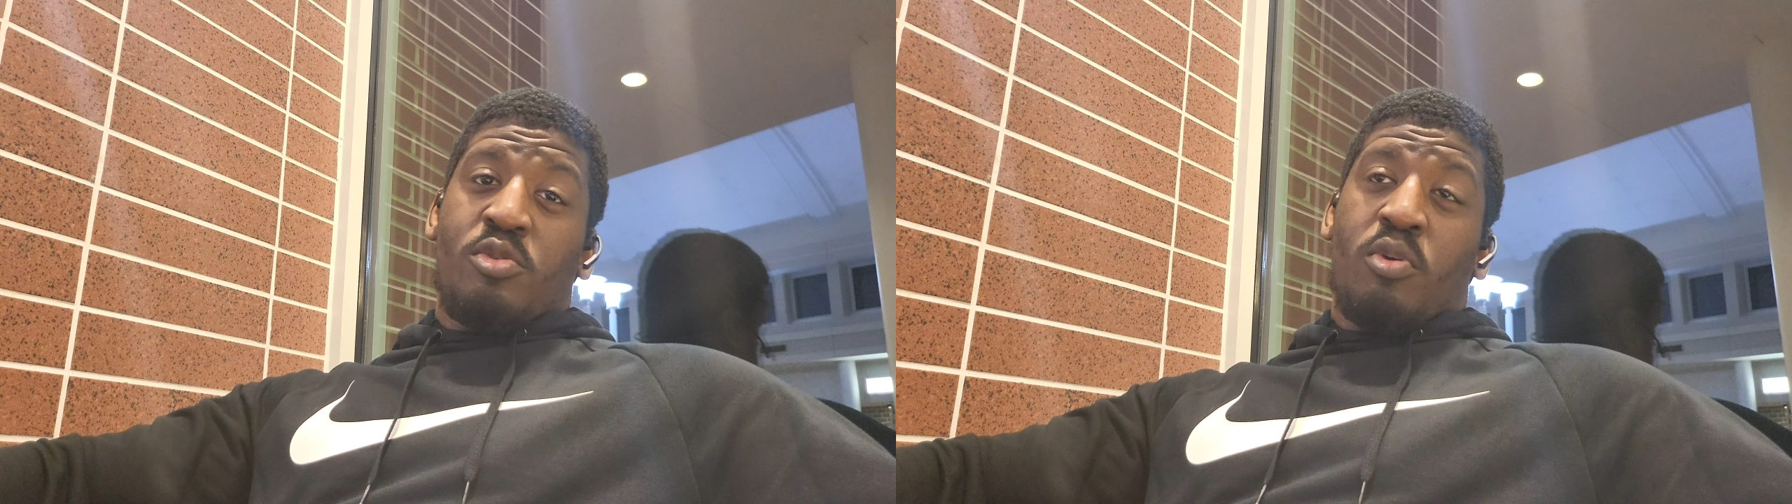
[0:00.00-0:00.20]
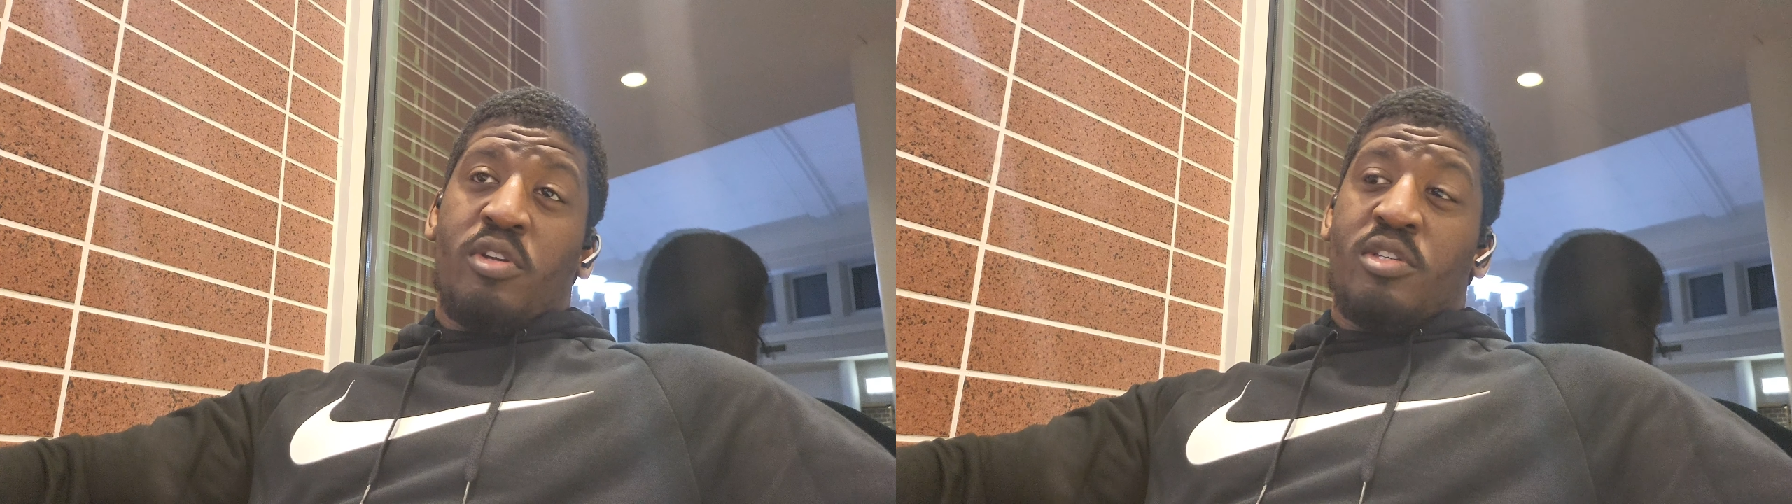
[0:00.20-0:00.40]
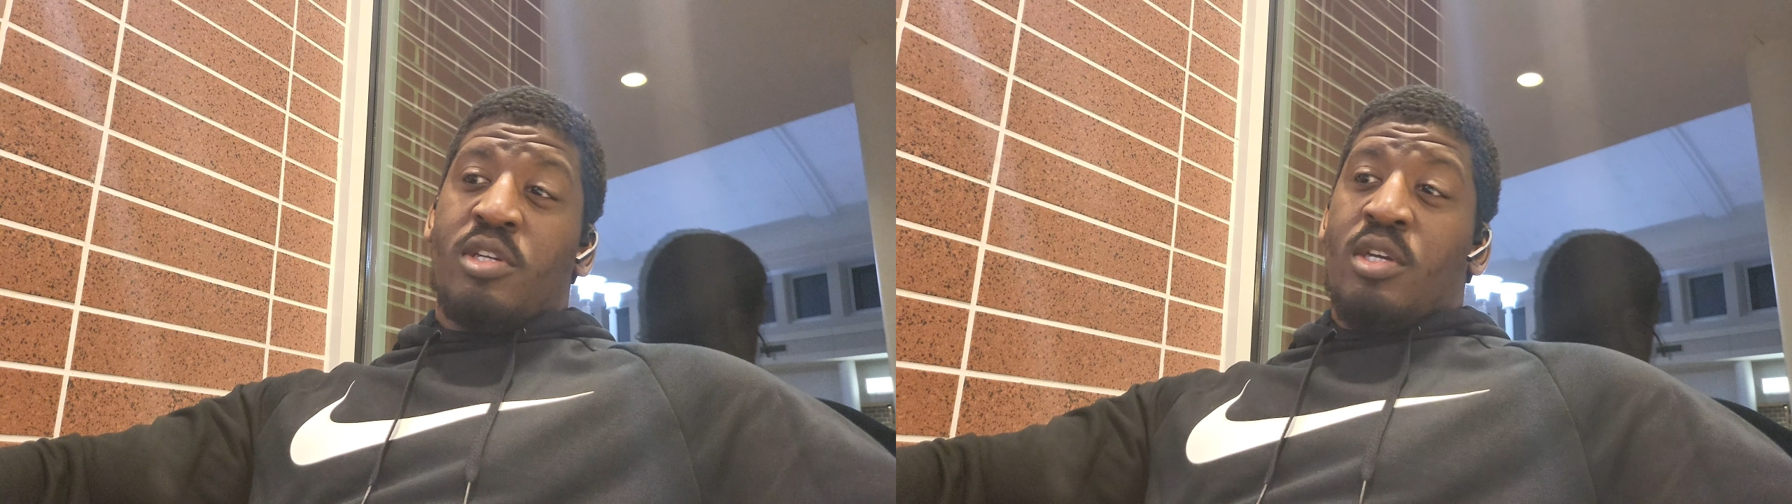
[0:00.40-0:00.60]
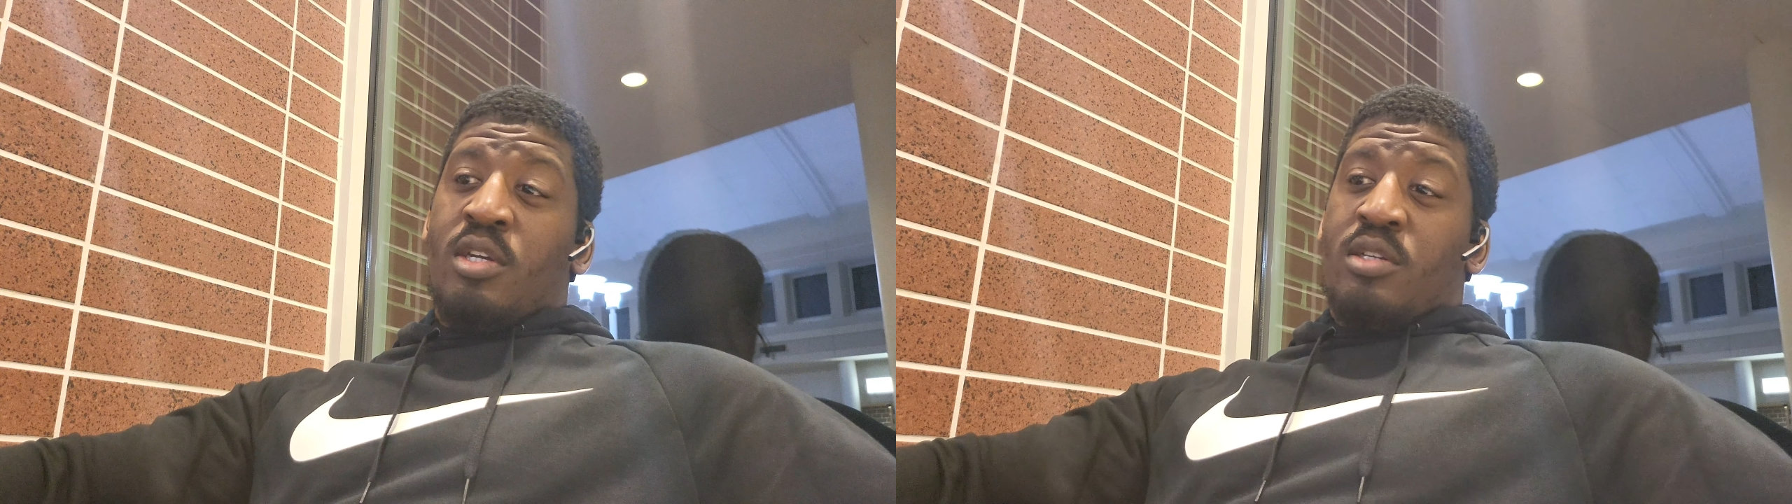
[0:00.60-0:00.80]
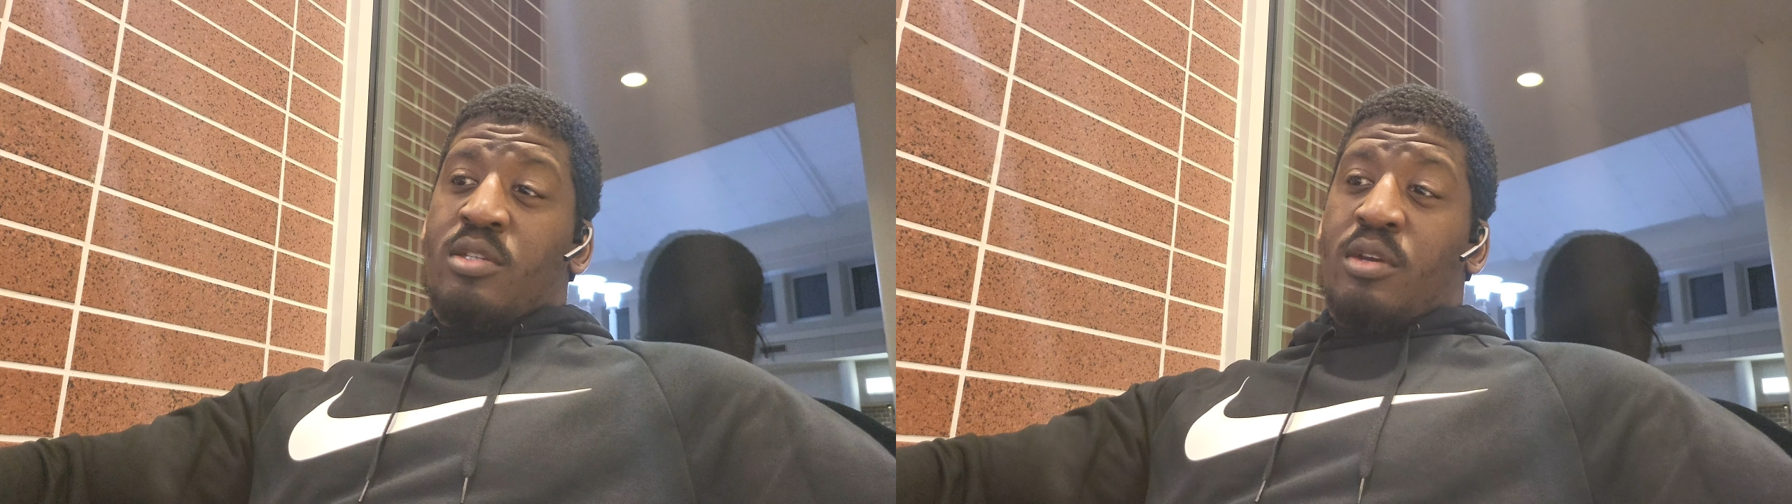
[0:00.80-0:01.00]
shortage.
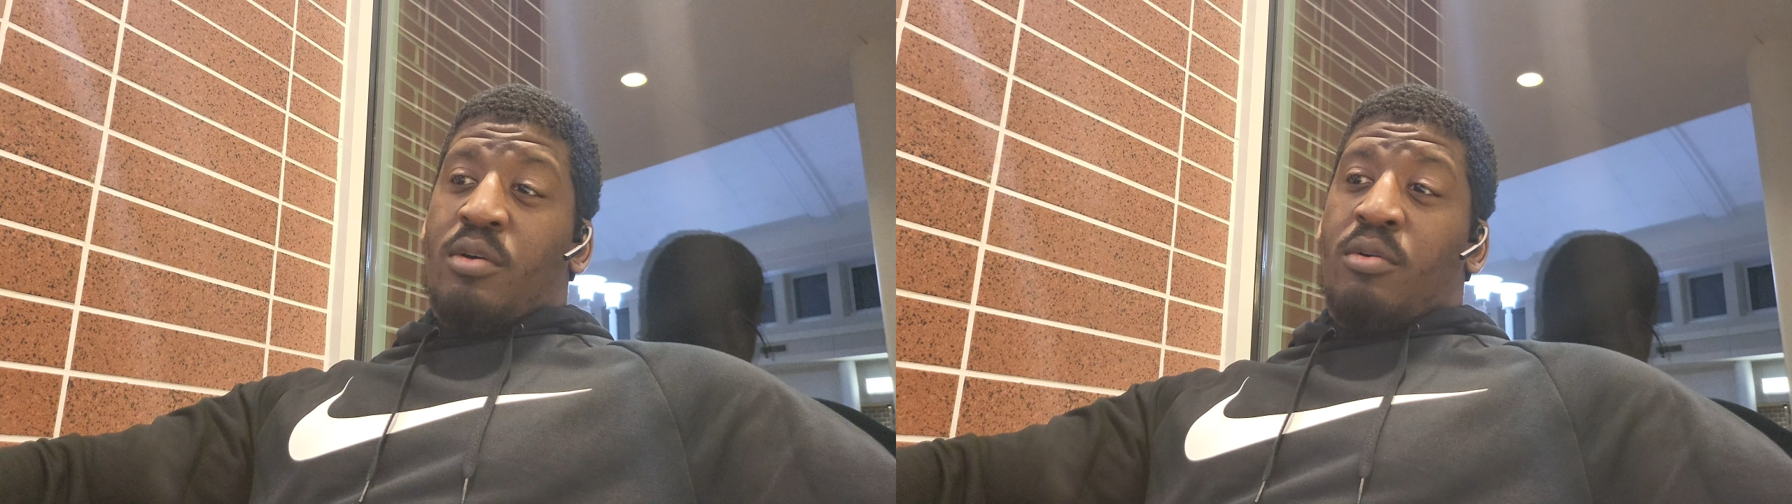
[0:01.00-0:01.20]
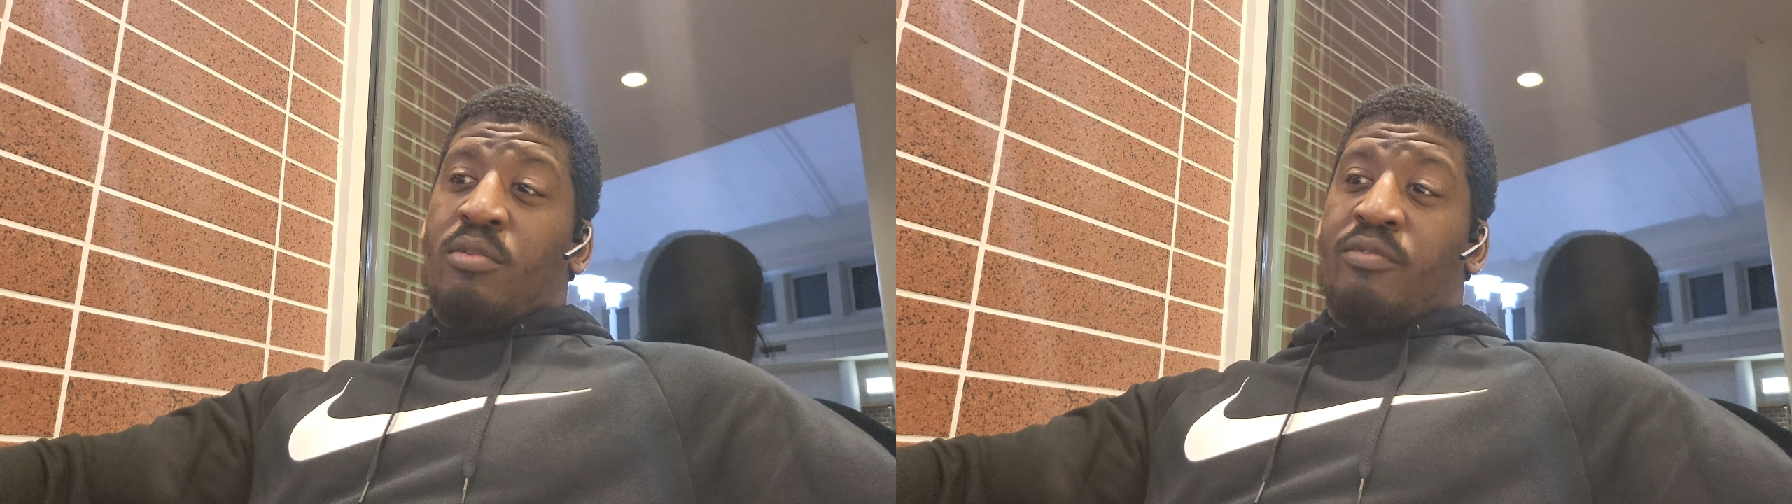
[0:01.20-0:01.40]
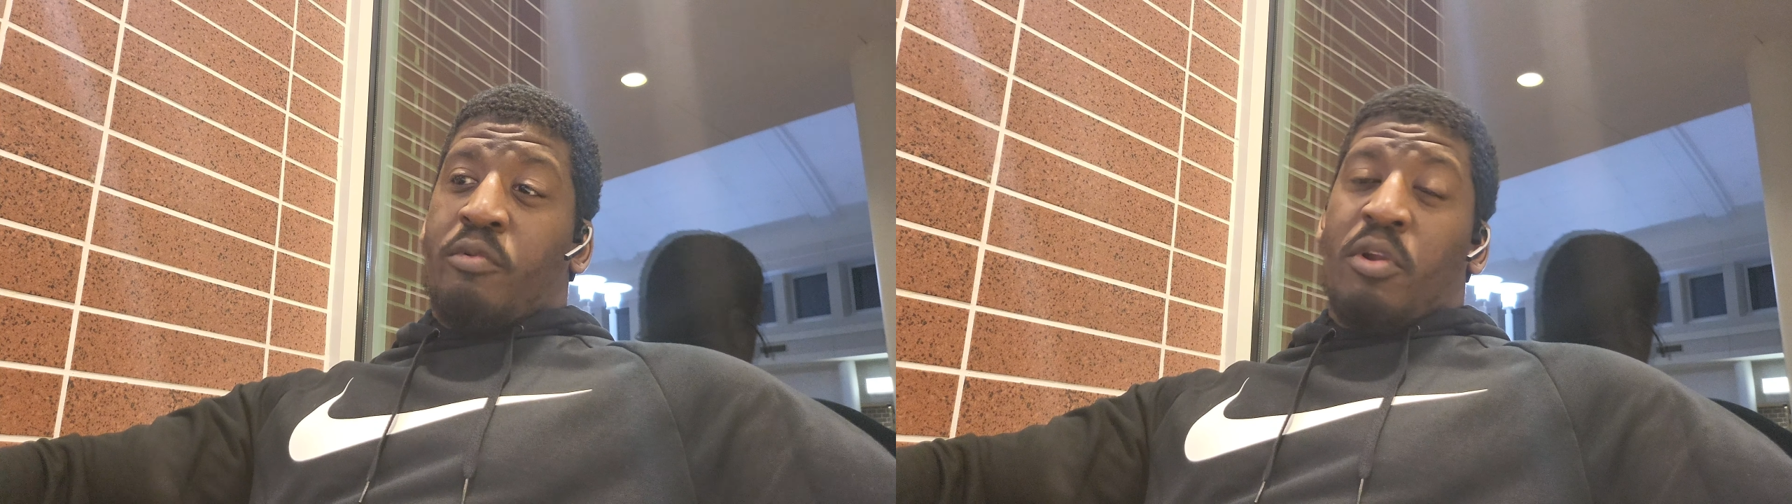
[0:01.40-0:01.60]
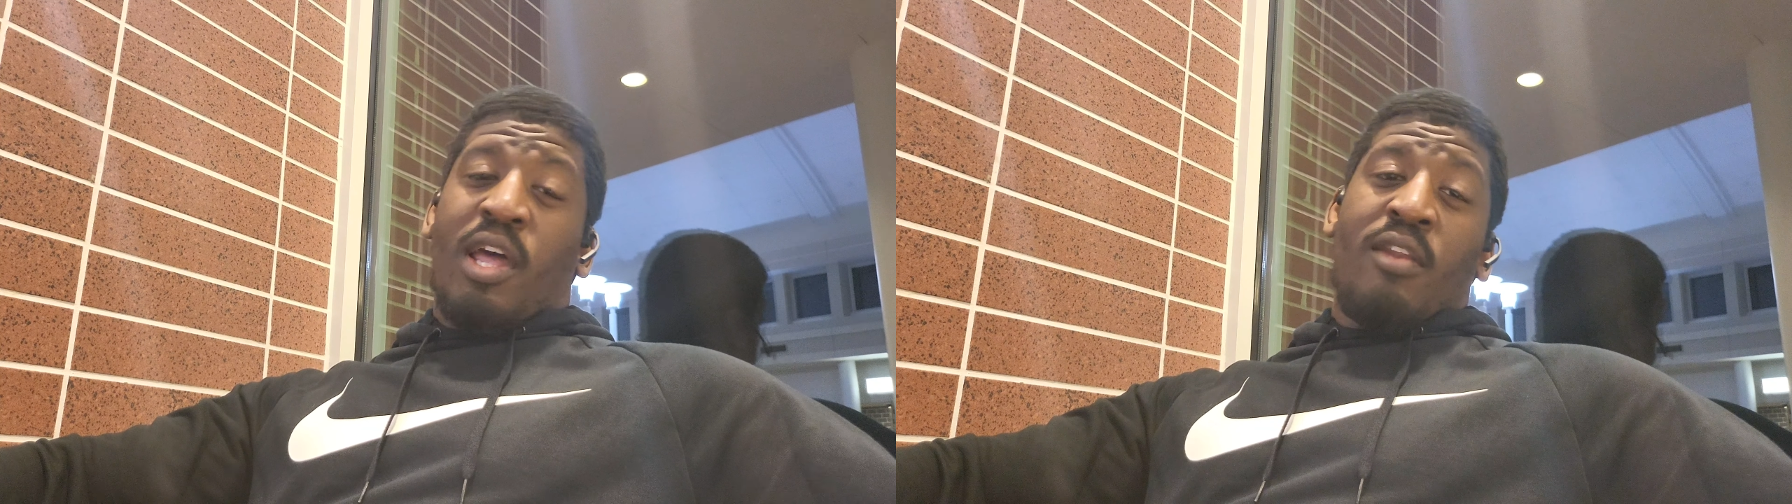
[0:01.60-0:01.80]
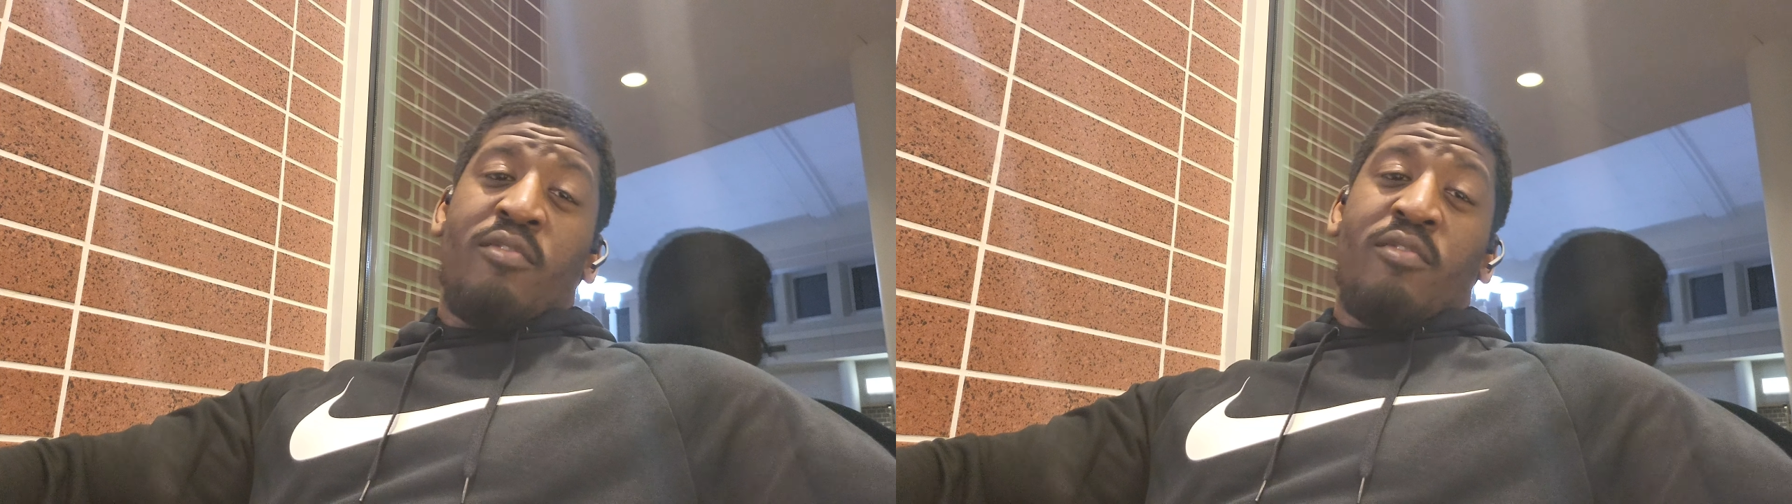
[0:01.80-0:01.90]
So for a